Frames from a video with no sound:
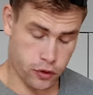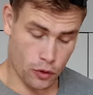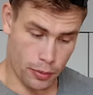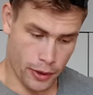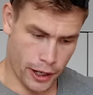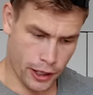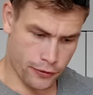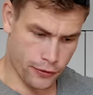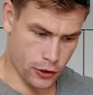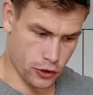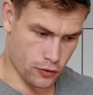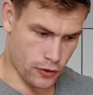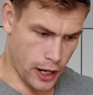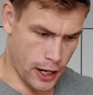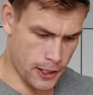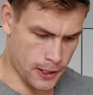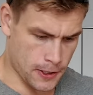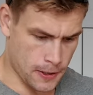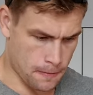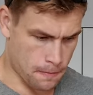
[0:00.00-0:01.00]
for breakfast,
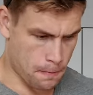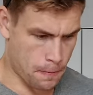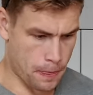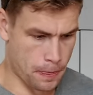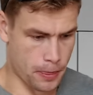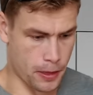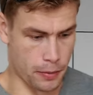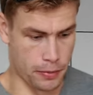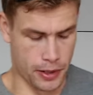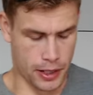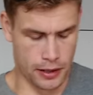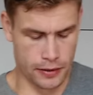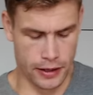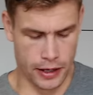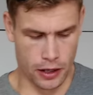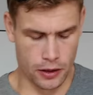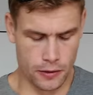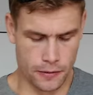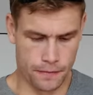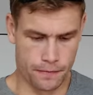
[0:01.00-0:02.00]
right? The meal
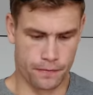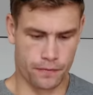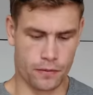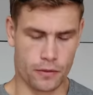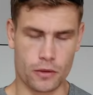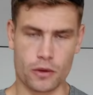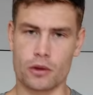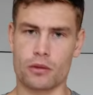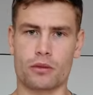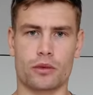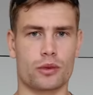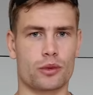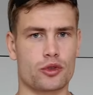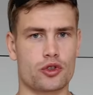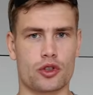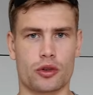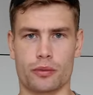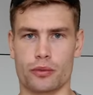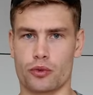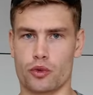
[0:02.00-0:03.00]
there,
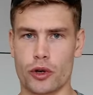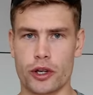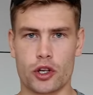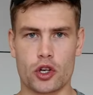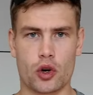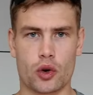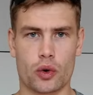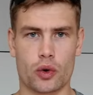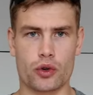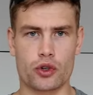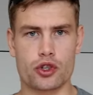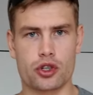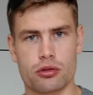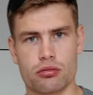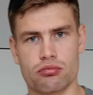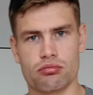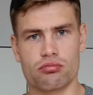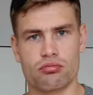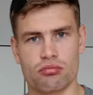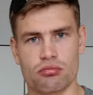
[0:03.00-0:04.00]
some Greek yogurt
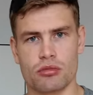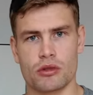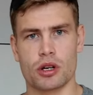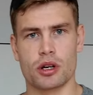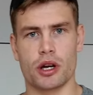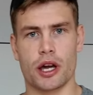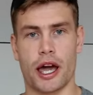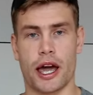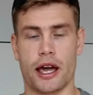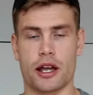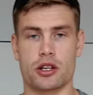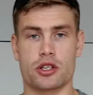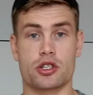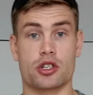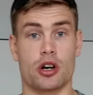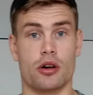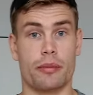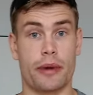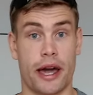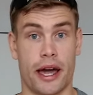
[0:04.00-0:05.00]
and
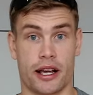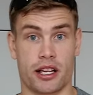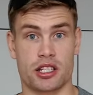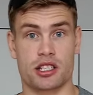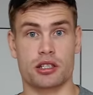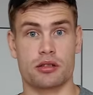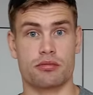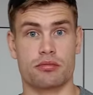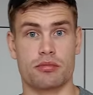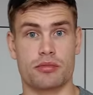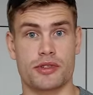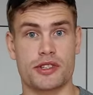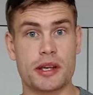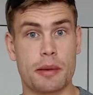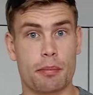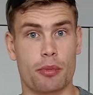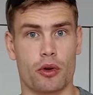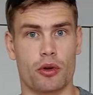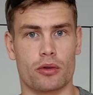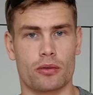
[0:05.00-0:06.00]
some eggs.
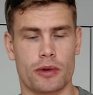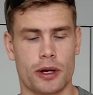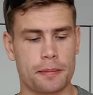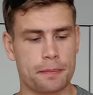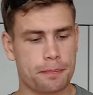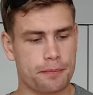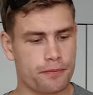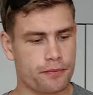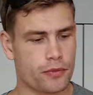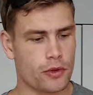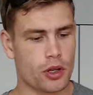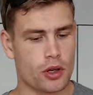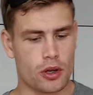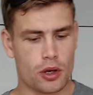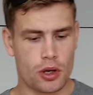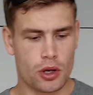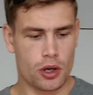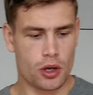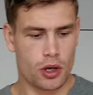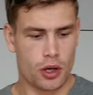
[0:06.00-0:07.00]
Simple, right?
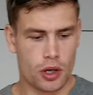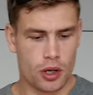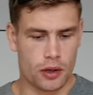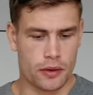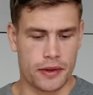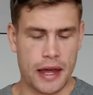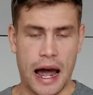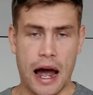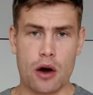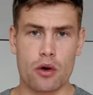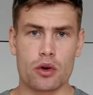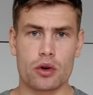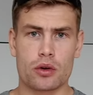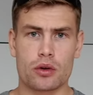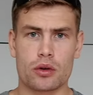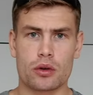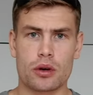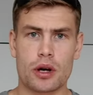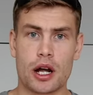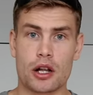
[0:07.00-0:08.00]

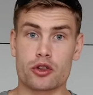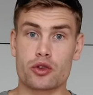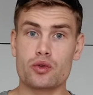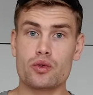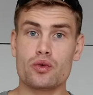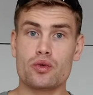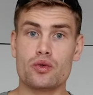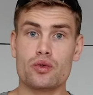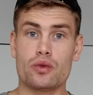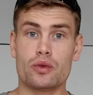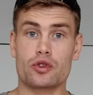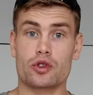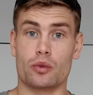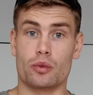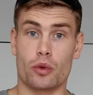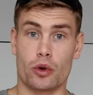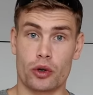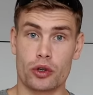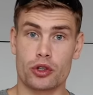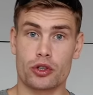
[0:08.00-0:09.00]
Now, I'll do
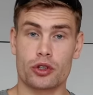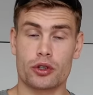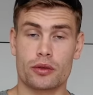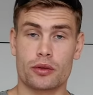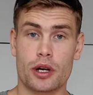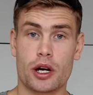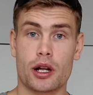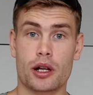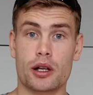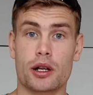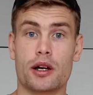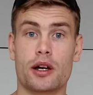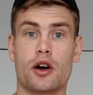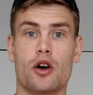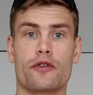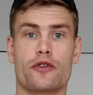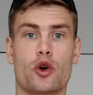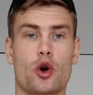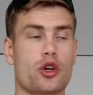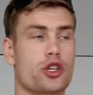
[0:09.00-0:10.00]
some work. I'll
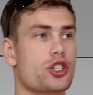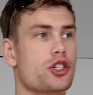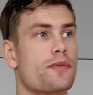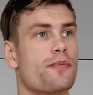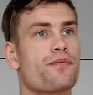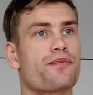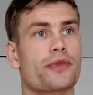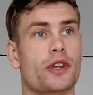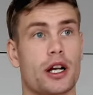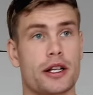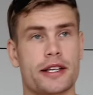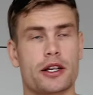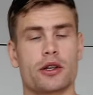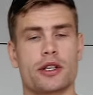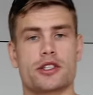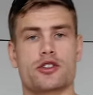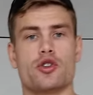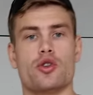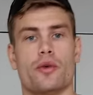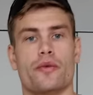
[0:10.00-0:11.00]
tell you
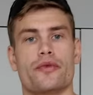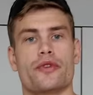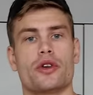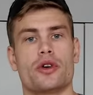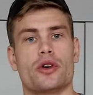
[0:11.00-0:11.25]
this too.